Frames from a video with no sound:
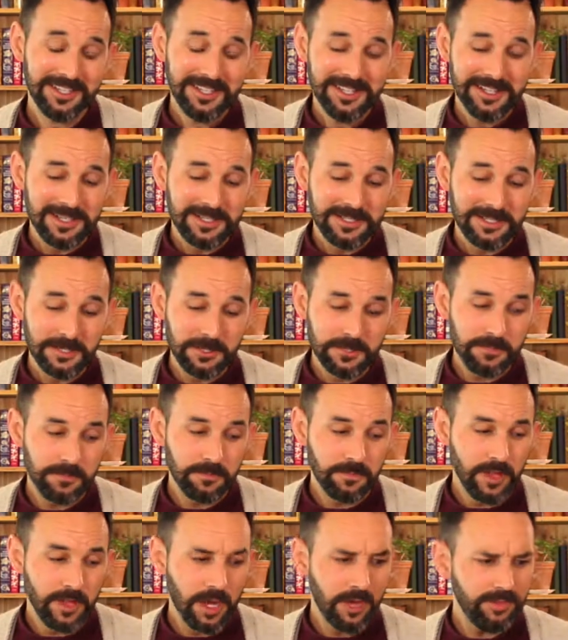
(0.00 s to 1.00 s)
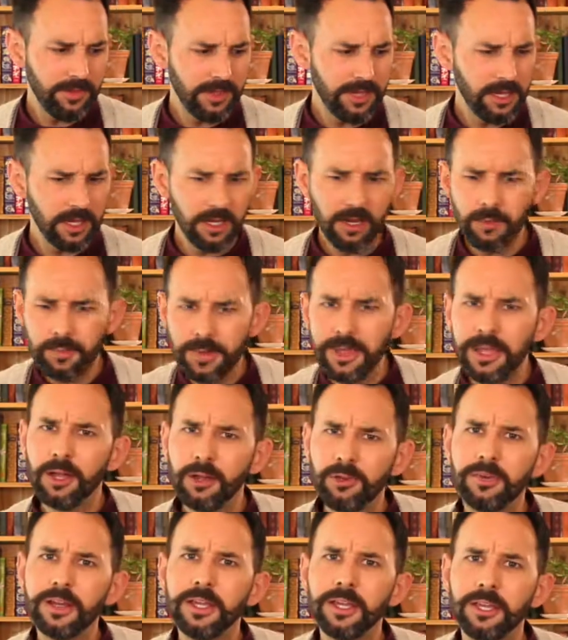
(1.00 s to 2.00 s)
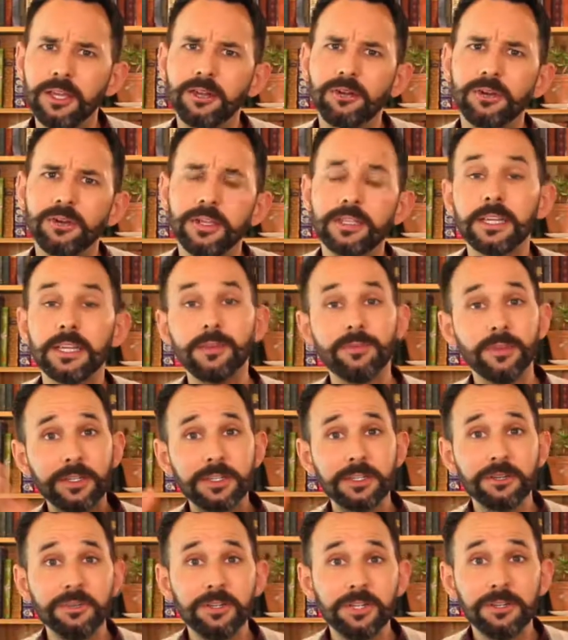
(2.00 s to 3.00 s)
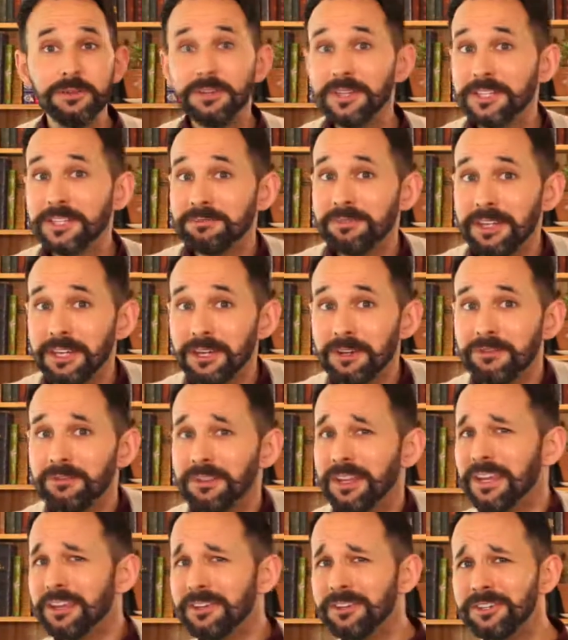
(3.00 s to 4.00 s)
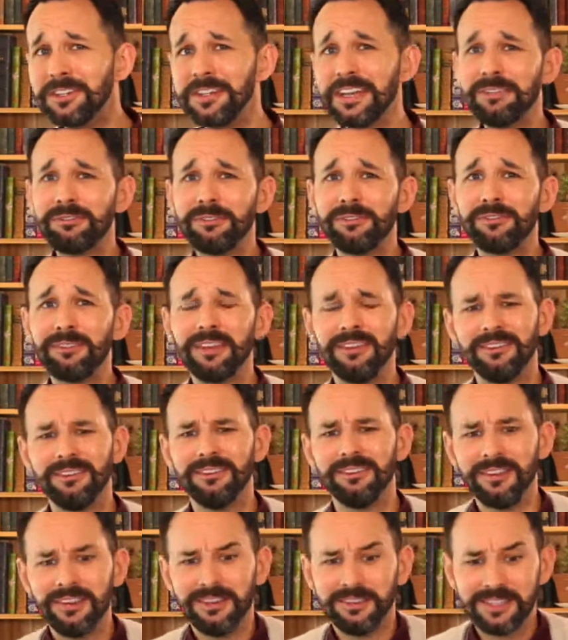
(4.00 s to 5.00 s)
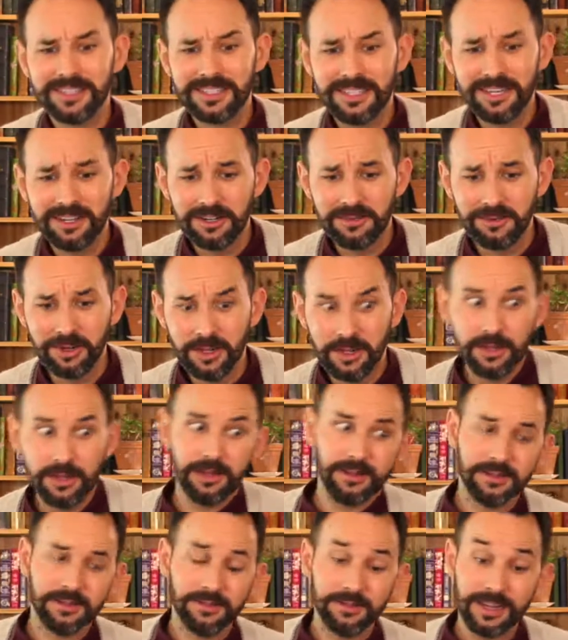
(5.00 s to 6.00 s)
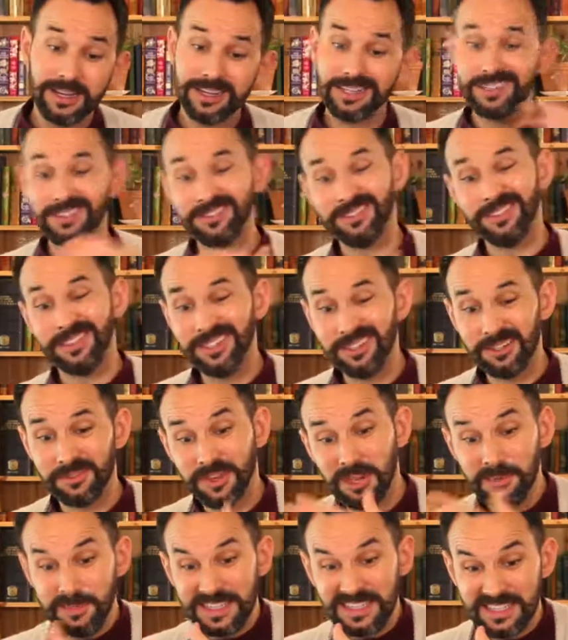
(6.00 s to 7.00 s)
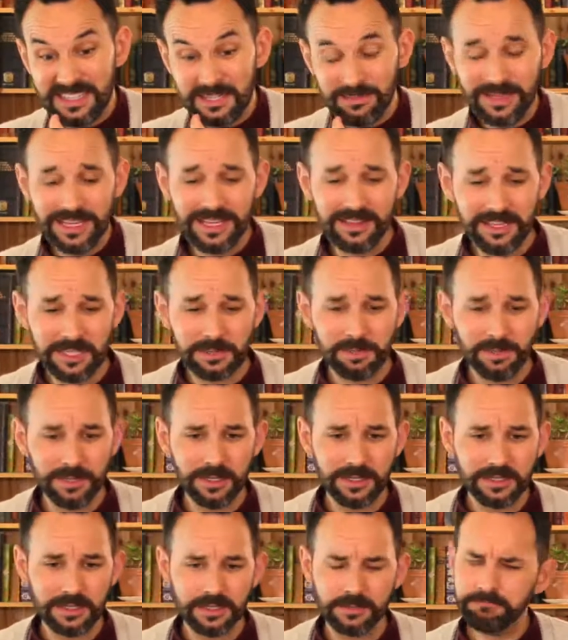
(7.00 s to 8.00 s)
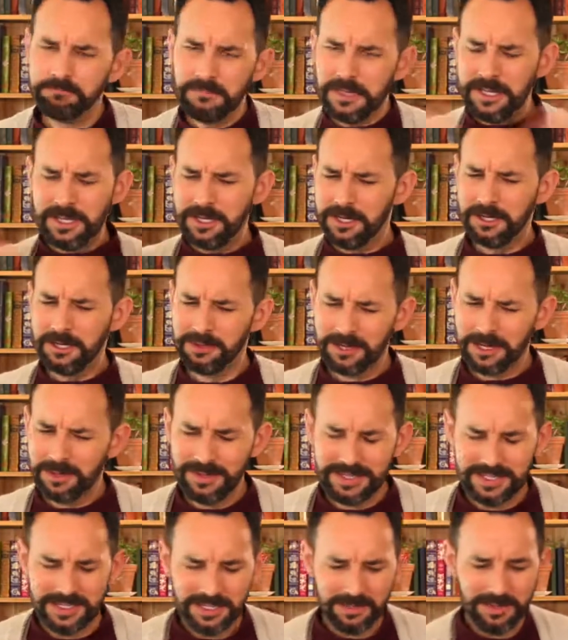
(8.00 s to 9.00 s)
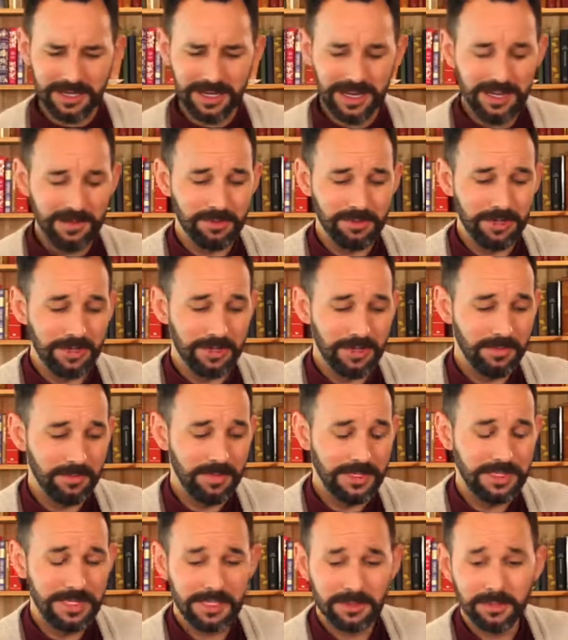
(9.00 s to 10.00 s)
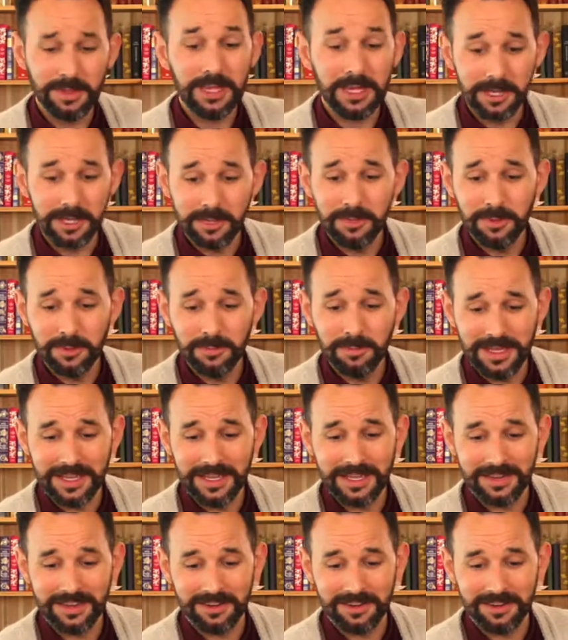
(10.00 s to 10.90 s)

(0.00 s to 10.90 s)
So I think, being overly curious, if it suits you, is a really good thing. You should never think, oh, that's terrible, I can't do that because I've committed to being this person. You're not committed to being anybody. You're committed to being a human being.